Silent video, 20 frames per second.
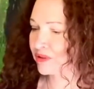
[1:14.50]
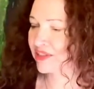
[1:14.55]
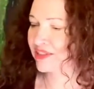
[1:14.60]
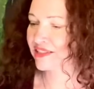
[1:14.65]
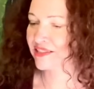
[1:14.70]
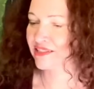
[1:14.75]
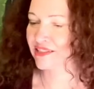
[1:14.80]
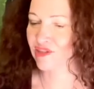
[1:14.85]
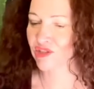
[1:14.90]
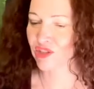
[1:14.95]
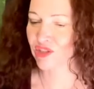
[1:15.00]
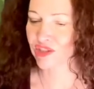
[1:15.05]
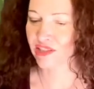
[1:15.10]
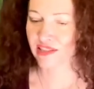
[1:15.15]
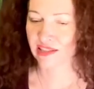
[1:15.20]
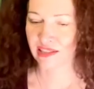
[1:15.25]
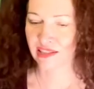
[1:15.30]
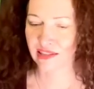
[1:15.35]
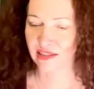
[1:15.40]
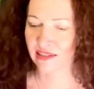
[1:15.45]
gets
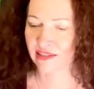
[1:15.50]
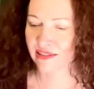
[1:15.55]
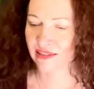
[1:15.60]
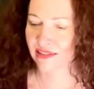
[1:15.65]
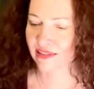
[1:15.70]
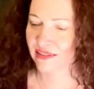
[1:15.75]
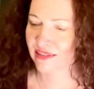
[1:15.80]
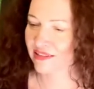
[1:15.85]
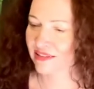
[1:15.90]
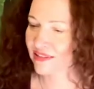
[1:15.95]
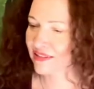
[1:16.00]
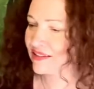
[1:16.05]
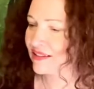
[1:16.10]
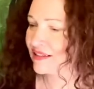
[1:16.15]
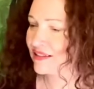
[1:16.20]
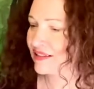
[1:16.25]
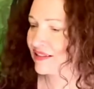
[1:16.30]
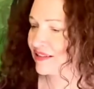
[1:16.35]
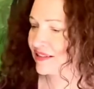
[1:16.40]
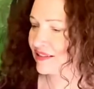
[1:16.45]
interesting,
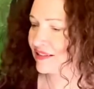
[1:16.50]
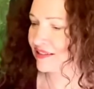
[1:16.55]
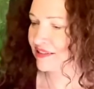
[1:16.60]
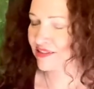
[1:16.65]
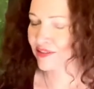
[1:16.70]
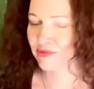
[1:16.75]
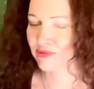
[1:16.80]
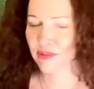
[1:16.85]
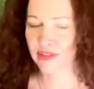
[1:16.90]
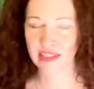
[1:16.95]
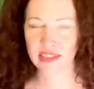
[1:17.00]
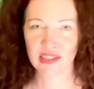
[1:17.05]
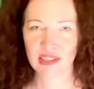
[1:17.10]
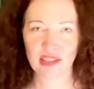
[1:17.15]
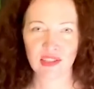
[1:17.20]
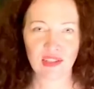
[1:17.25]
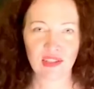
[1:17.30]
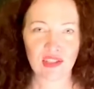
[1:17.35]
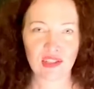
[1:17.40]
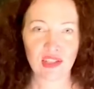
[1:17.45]
is when I
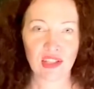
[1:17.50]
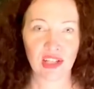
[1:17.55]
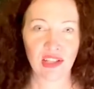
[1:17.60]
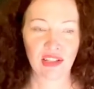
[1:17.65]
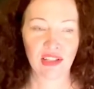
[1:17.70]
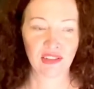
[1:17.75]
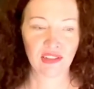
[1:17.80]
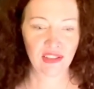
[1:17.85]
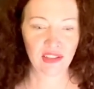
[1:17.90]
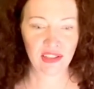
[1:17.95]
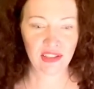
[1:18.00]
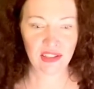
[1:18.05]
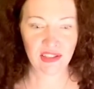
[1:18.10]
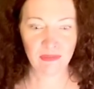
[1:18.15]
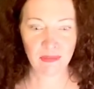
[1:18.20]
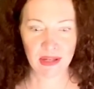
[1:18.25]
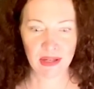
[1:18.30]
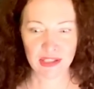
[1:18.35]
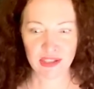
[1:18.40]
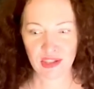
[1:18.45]
start channeling
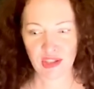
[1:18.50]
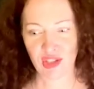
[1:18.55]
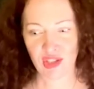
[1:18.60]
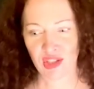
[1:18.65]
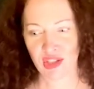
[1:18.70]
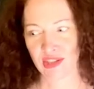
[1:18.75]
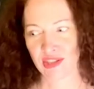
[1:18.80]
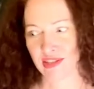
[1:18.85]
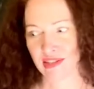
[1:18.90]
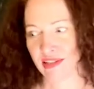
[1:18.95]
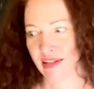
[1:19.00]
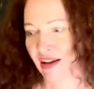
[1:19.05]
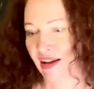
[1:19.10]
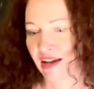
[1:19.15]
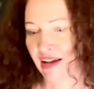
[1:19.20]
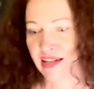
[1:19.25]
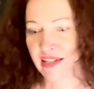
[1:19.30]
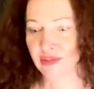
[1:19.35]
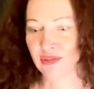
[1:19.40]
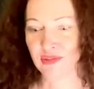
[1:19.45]
messages that
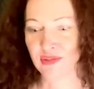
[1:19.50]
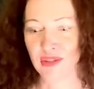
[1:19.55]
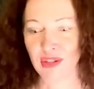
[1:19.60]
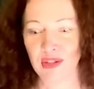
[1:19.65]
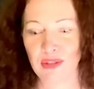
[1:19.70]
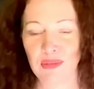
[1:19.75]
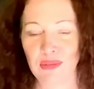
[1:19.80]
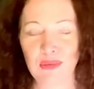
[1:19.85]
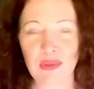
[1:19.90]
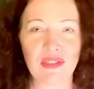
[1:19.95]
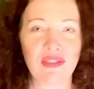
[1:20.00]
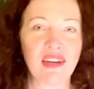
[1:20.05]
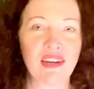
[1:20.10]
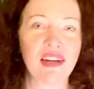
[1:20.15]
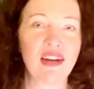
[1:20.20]
I don't know what they